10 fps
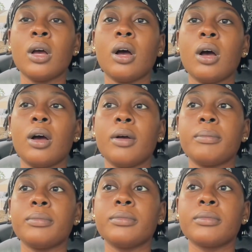
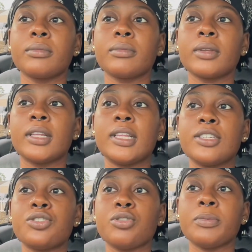Um,
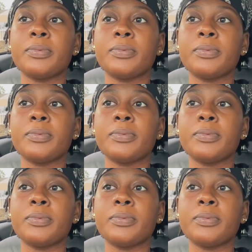this trip